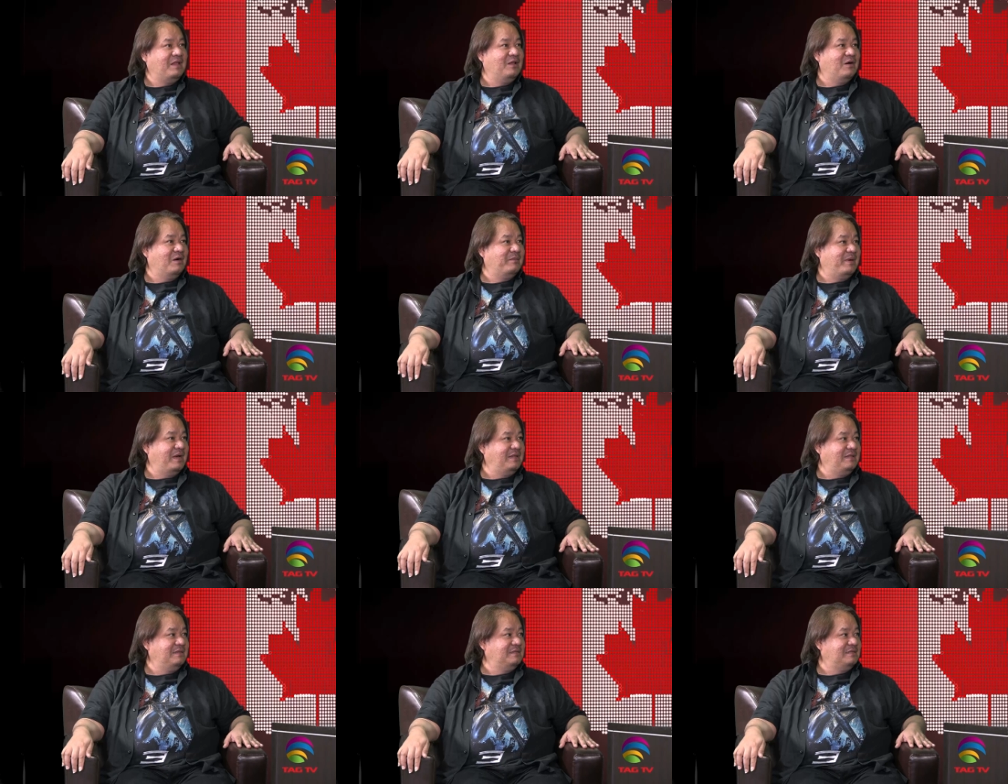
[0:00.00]
a
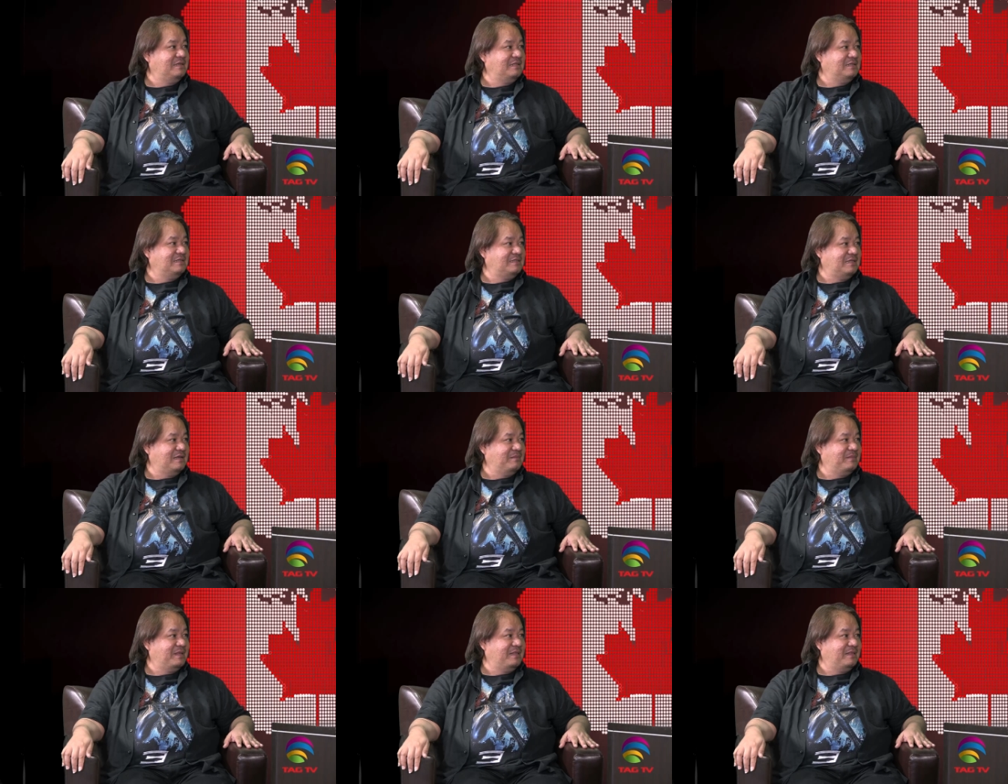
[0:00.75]
law-abiding
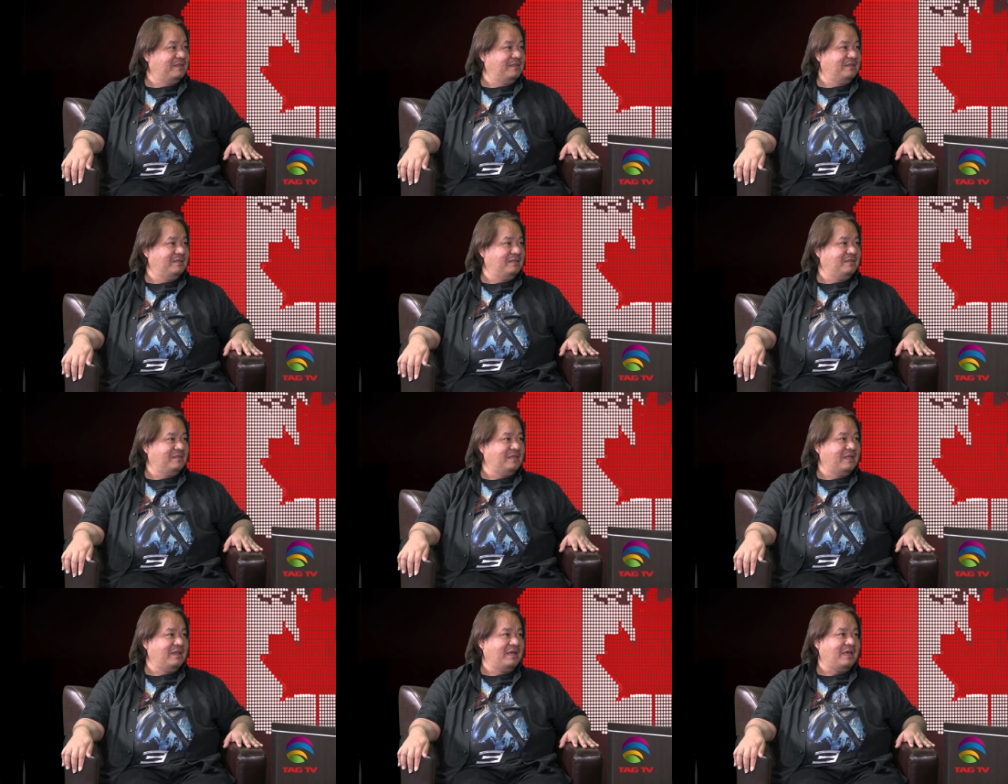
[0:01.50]
citizen, but
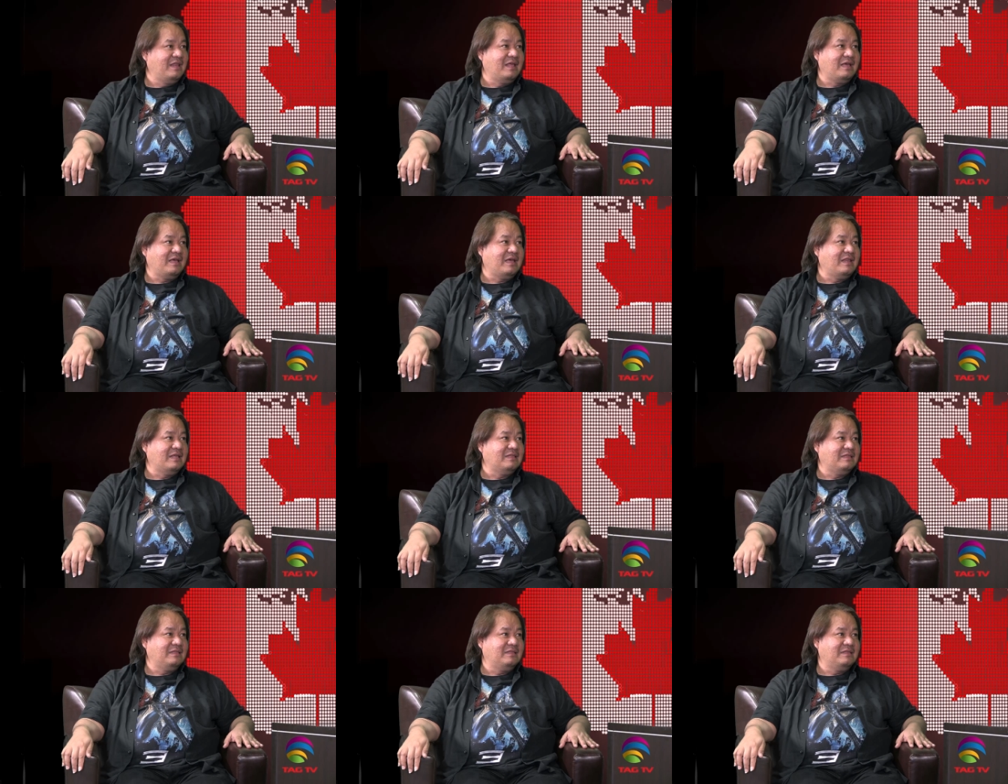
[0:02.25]
then again, I
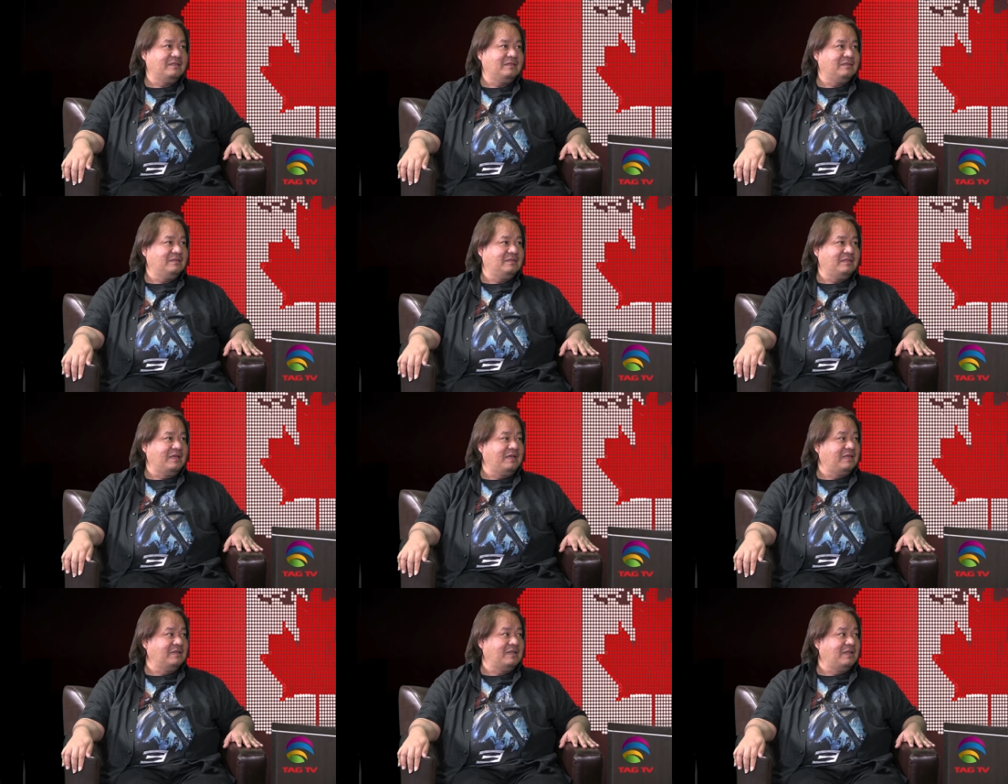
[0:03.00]
cannot
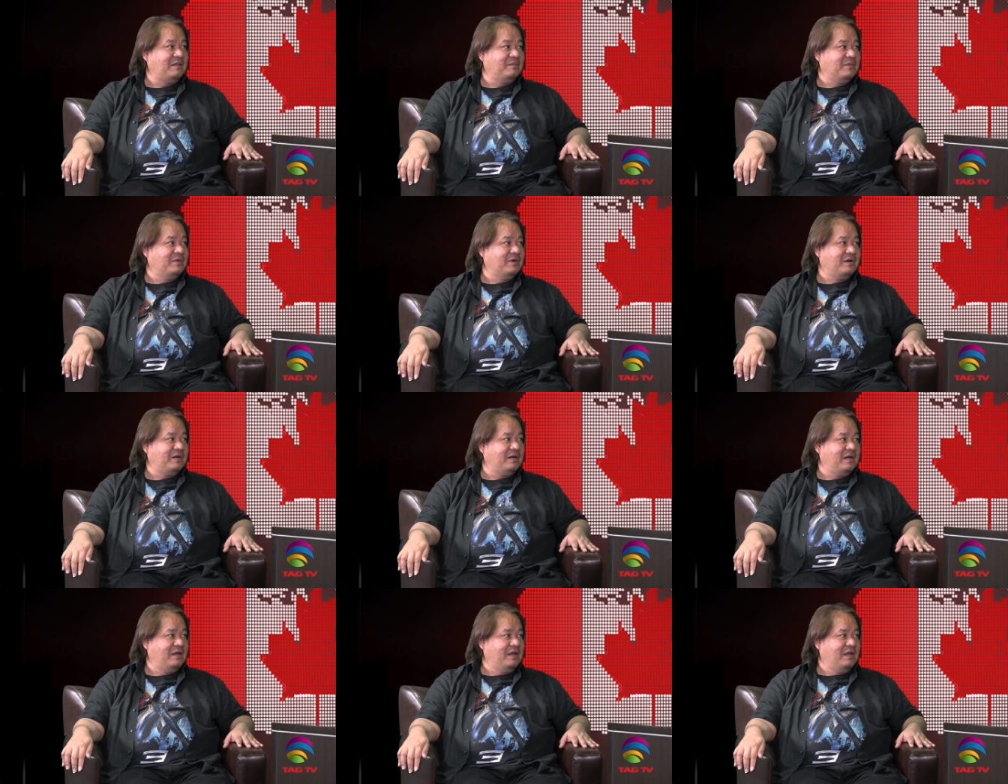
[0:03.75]
take it
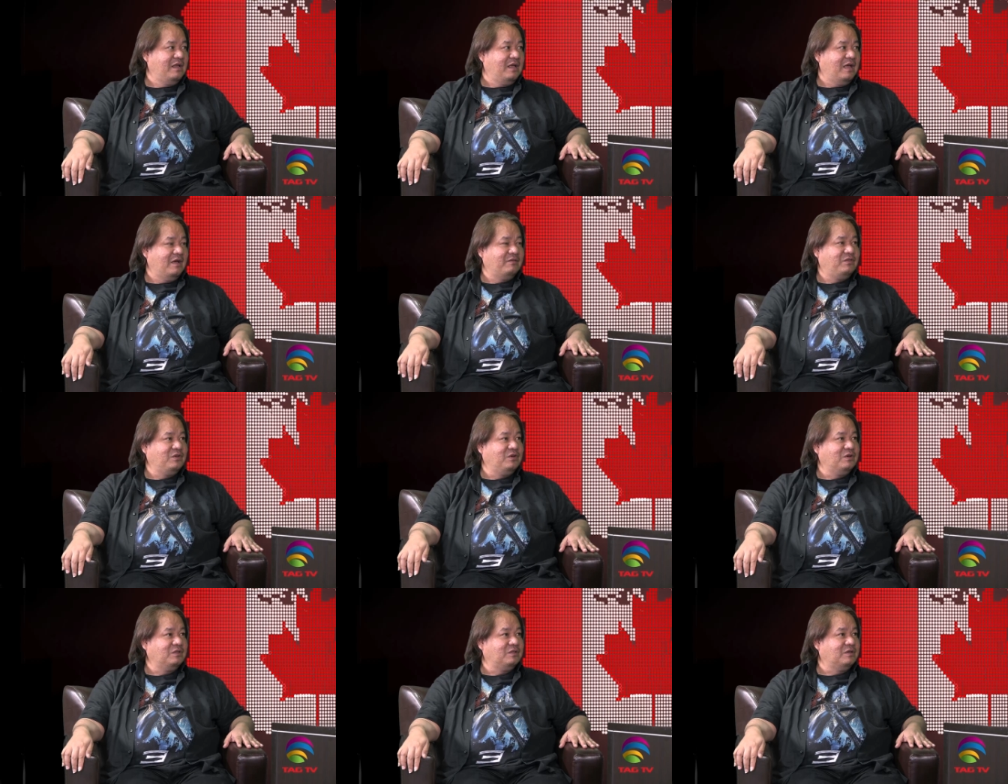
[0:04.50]
anymore. I have
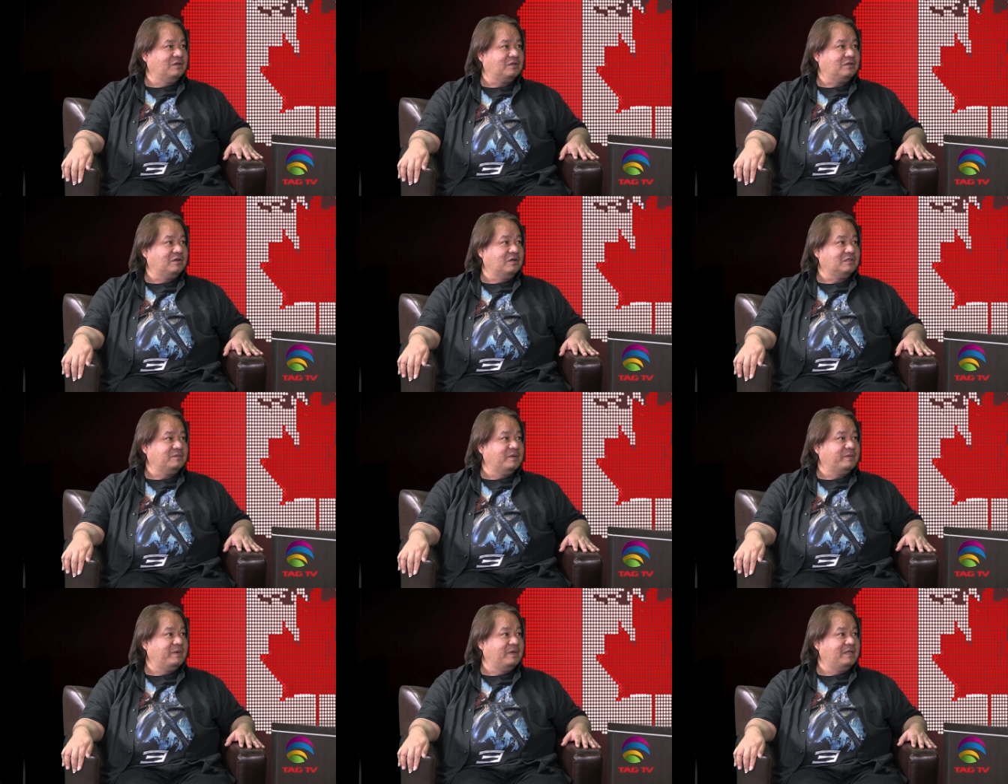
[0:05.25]
to go to a
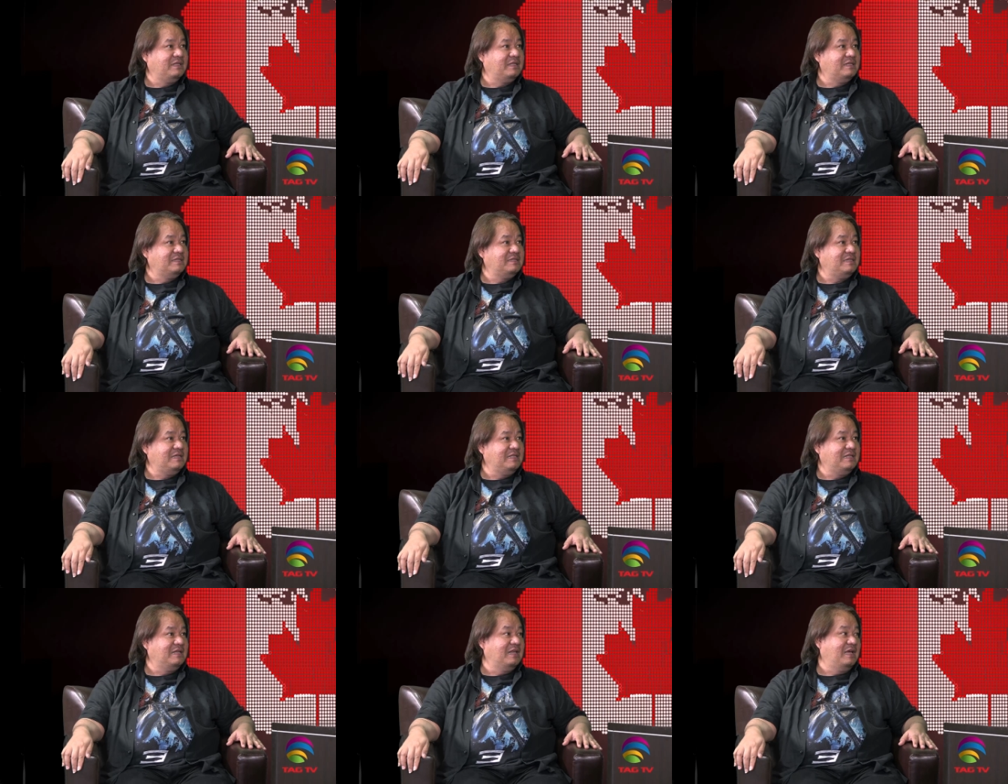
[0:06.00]
cosmopolitan
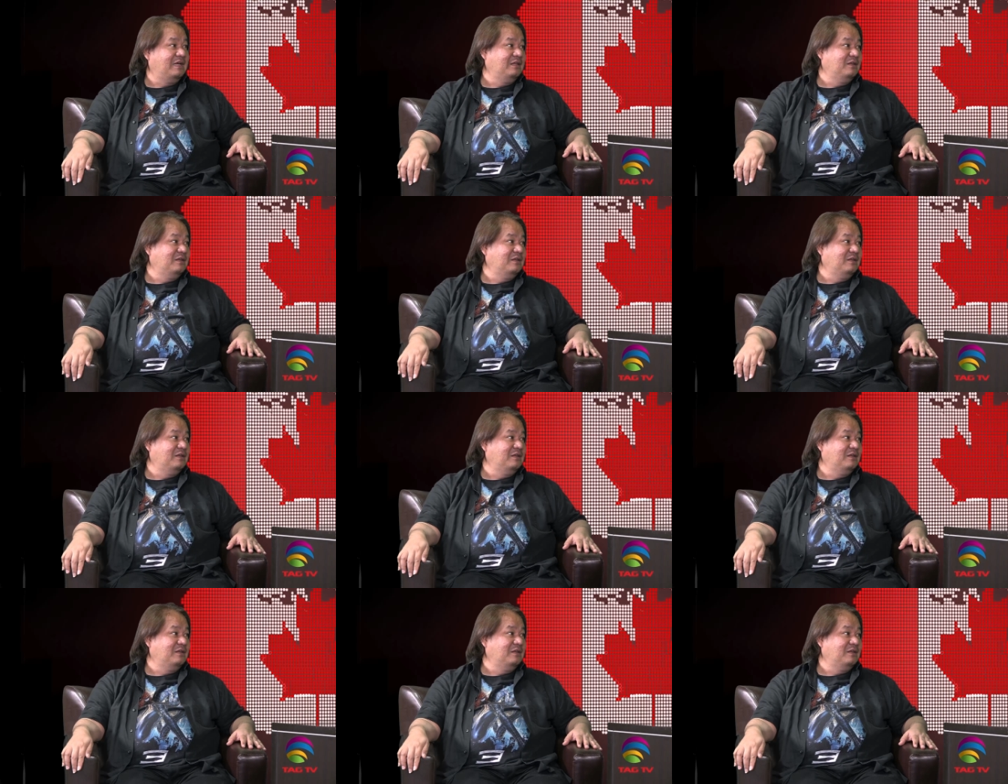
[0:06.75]
city like